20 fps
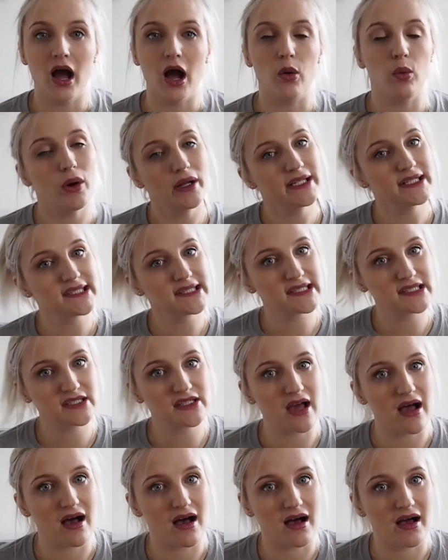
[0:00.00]
I want to
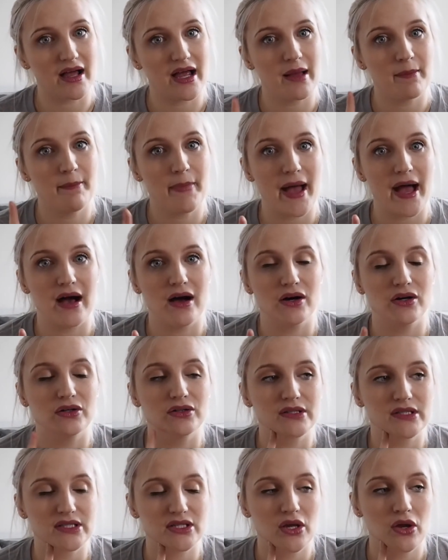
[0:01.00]
start
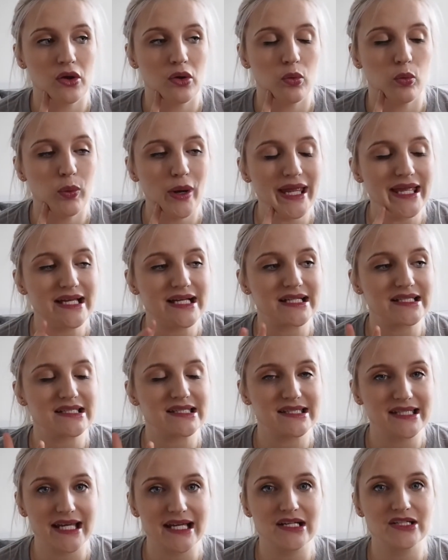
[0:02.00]
about week
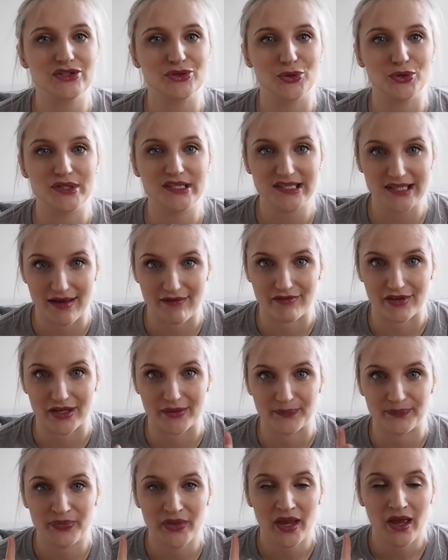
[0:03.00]
6 or
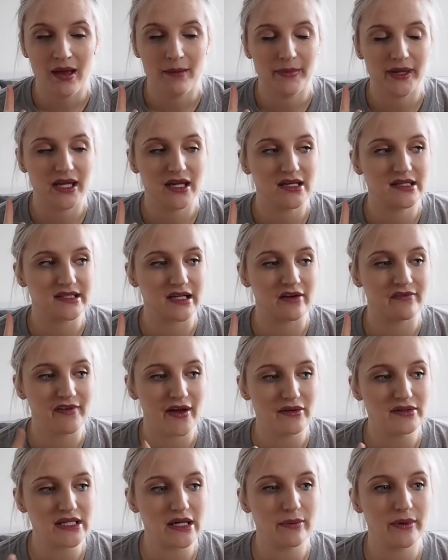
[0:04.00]
7, because I
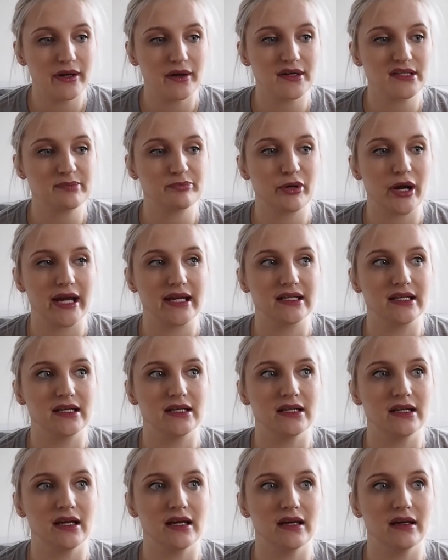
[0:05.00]
found out when I was
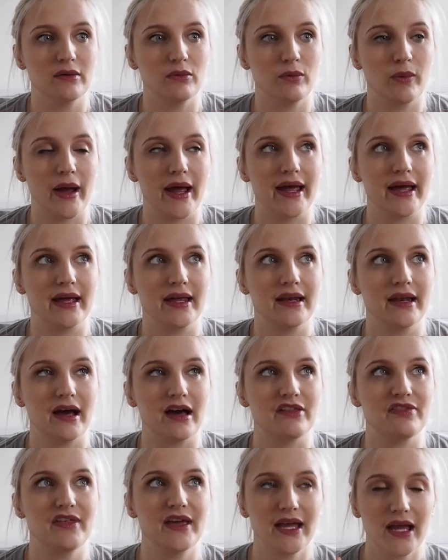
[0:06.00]
pregnant when
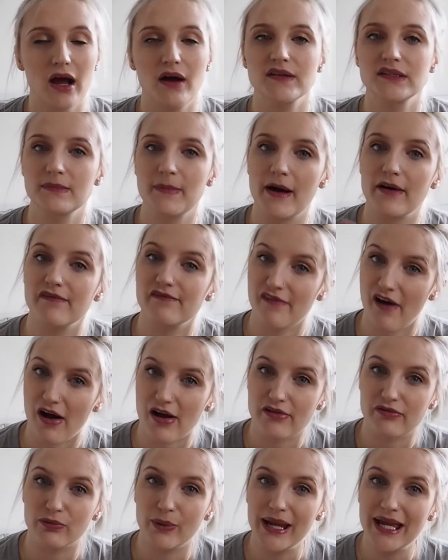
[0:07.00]
I think I was about
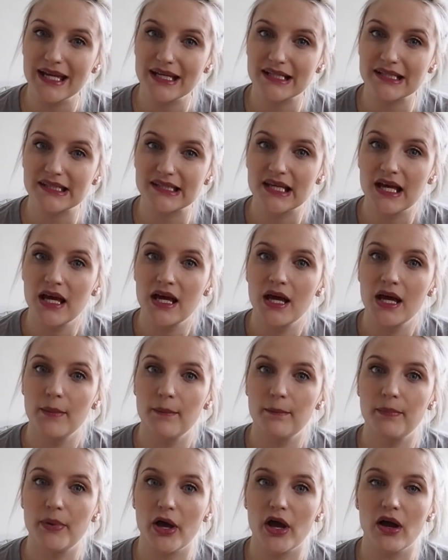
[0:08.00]
5 weeks,
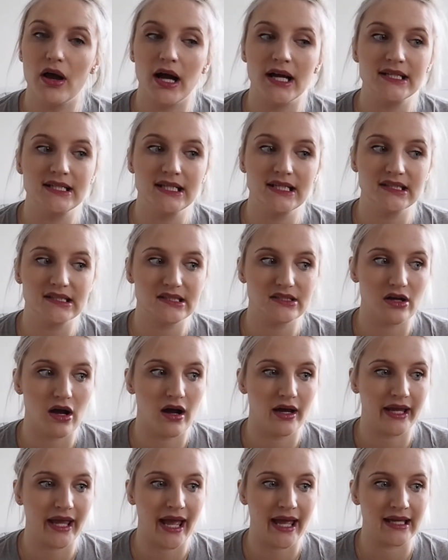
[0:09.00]
but I didn't
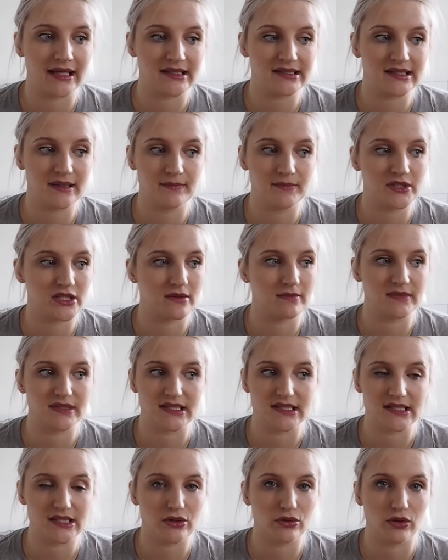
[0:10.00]
start getting symptoms
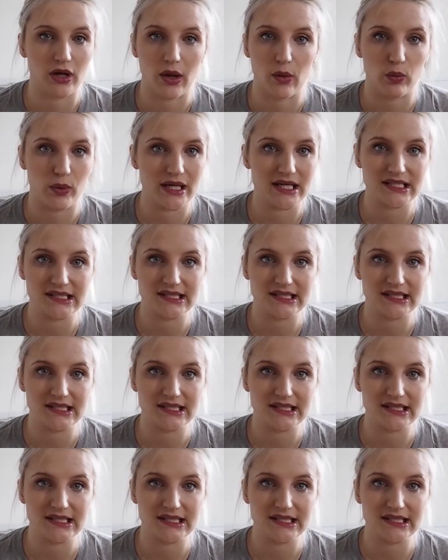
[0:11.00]
until like week